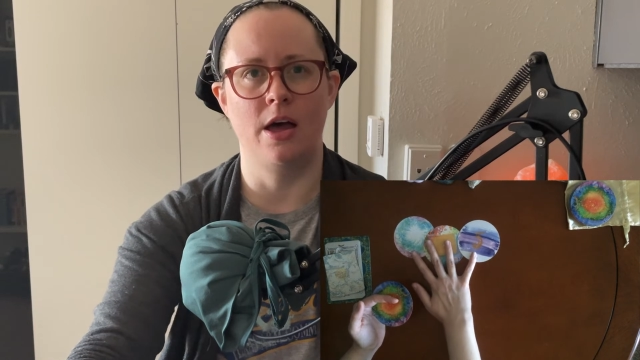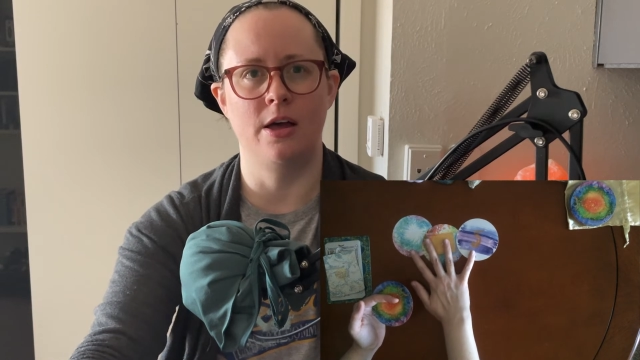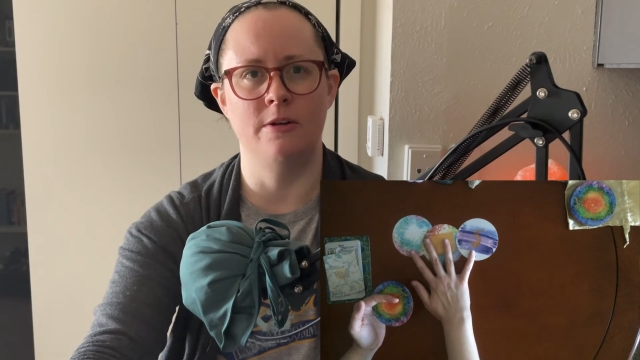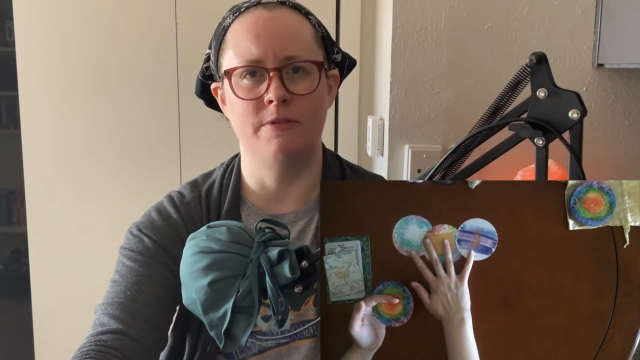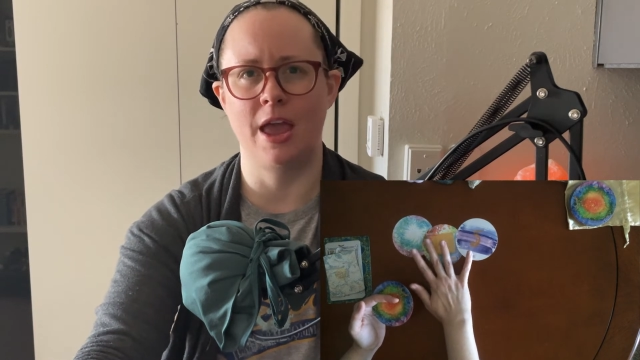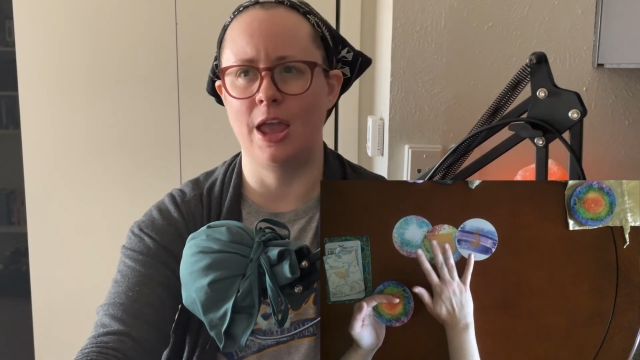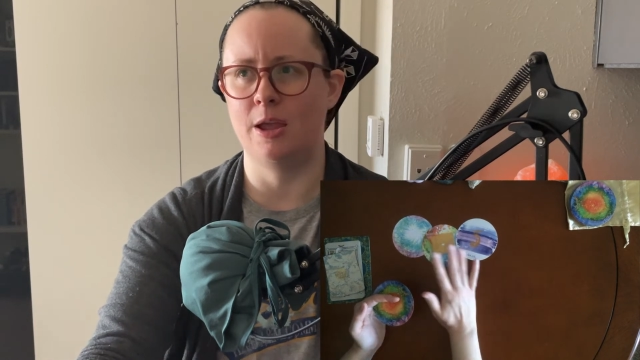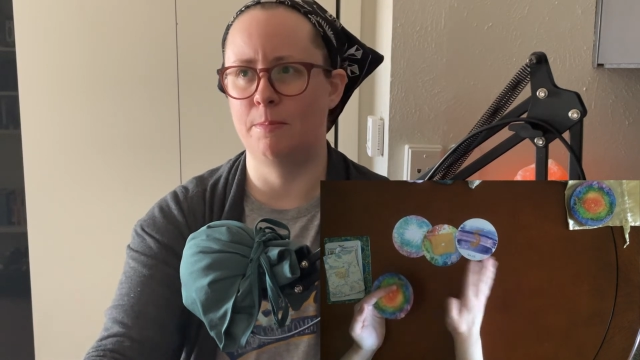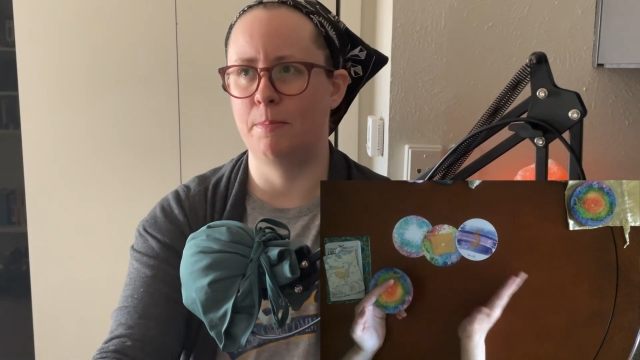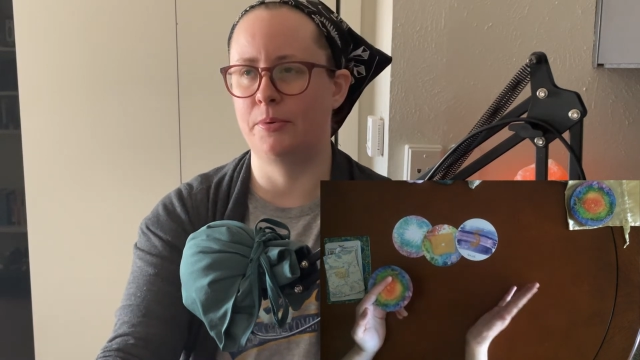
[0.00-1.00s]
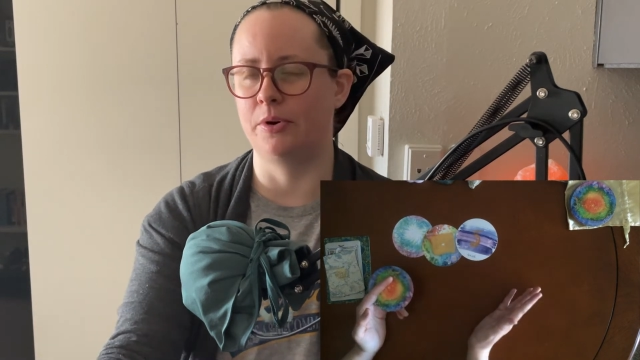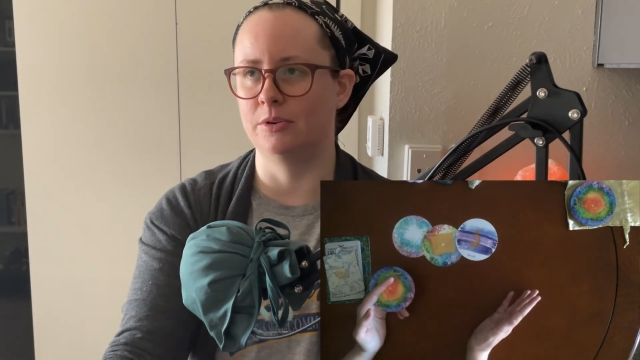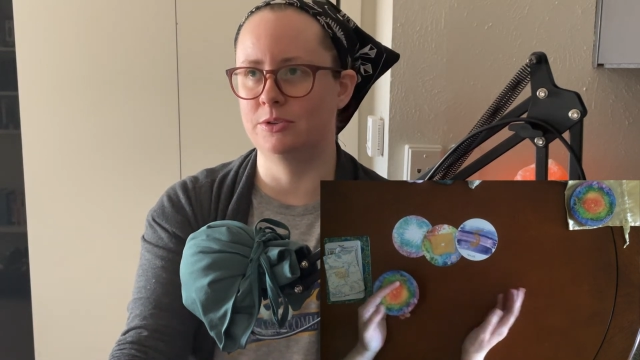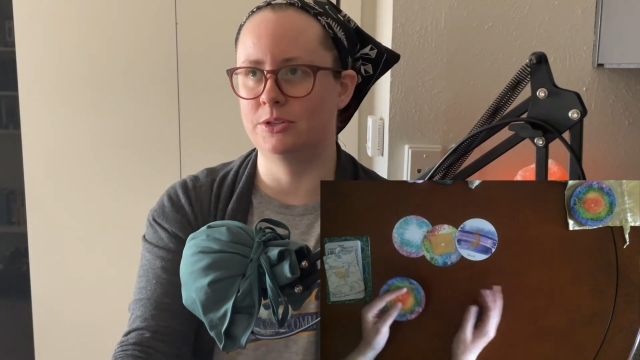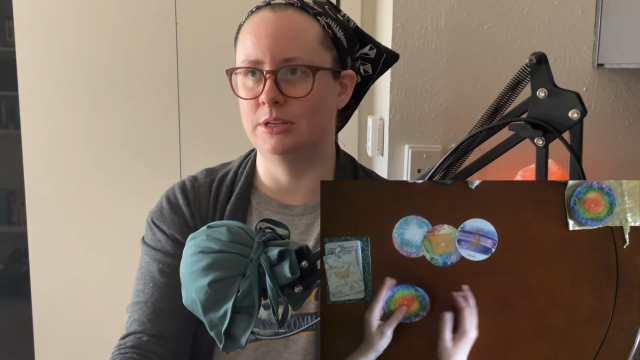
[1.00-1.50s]
of a
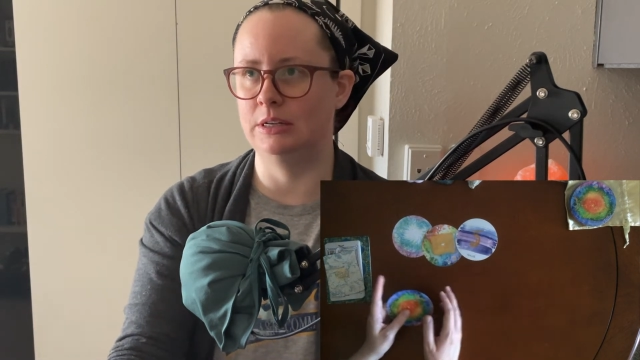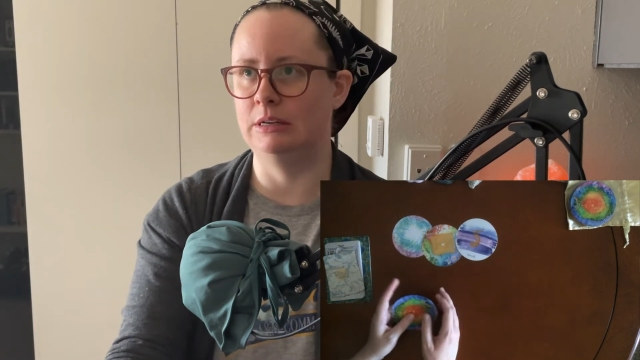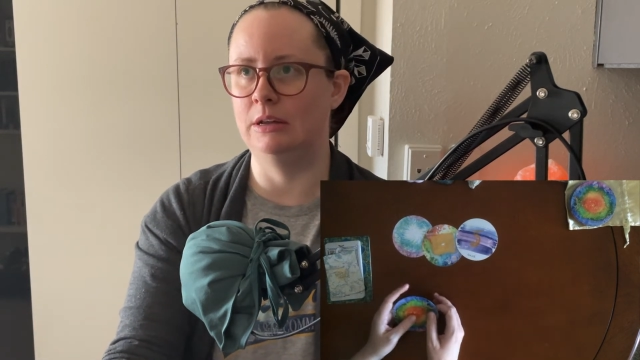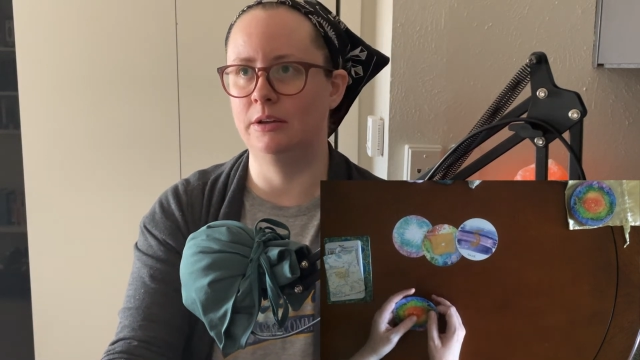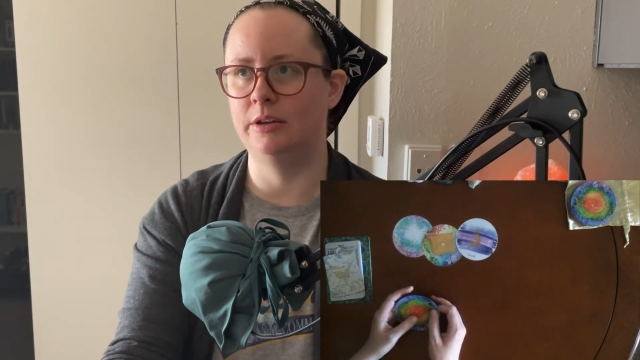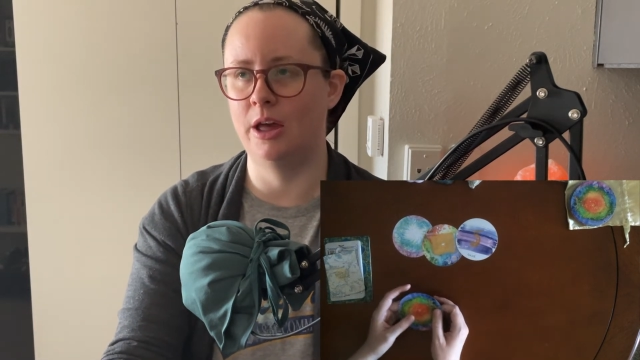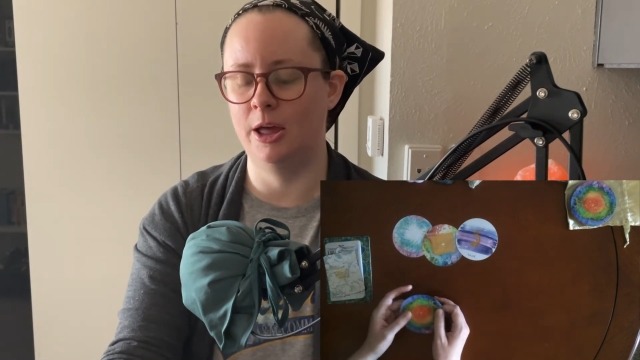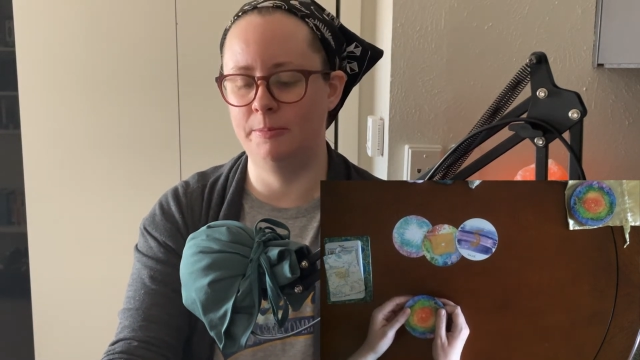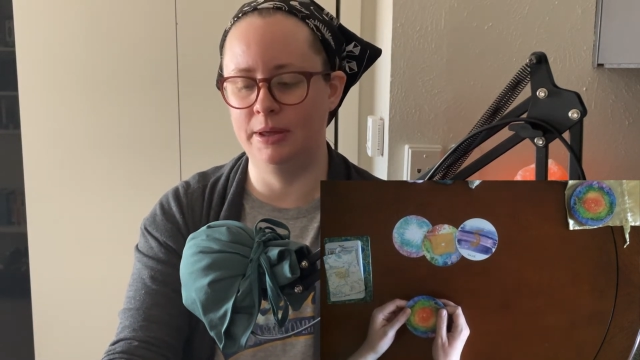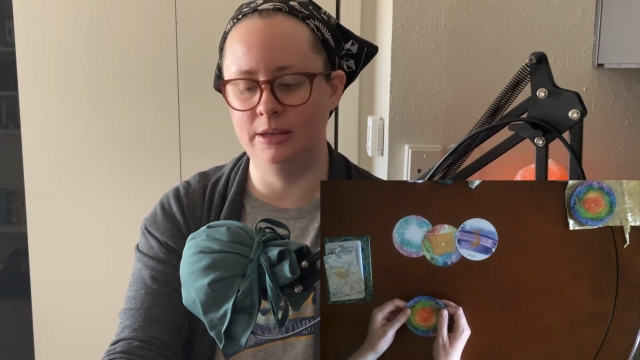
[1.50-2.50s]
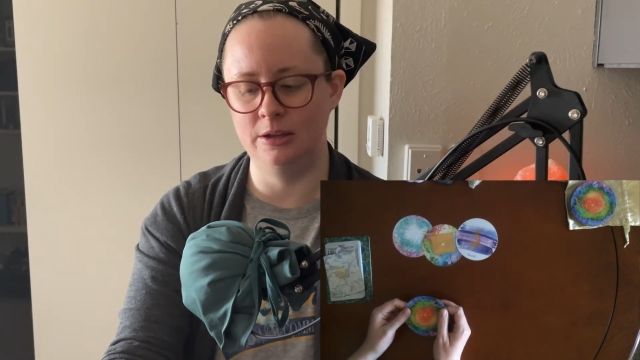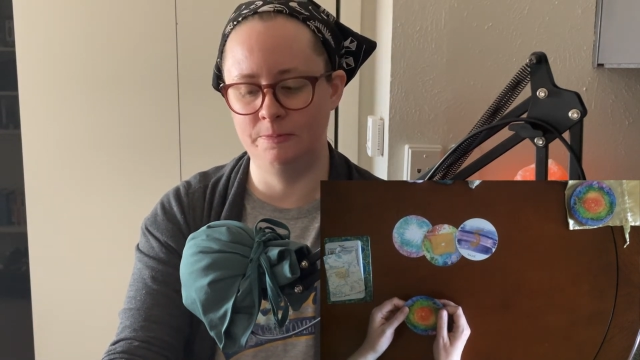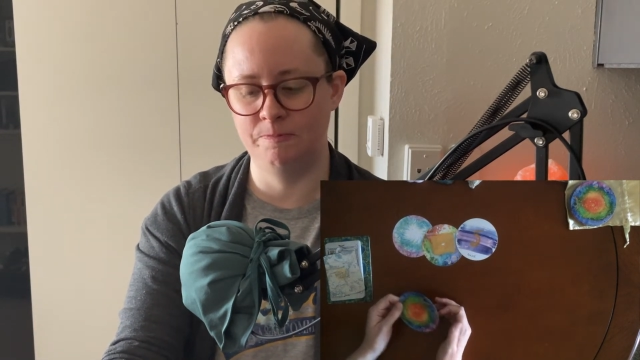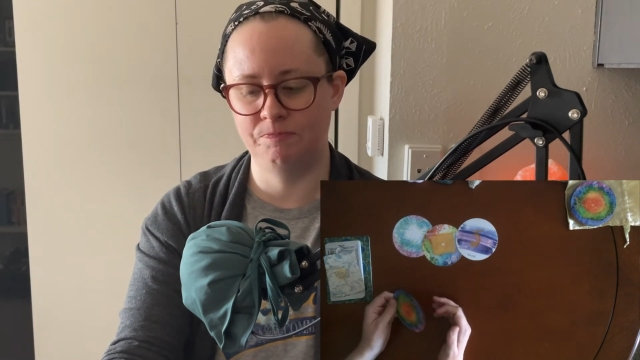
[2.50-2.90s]
person coming.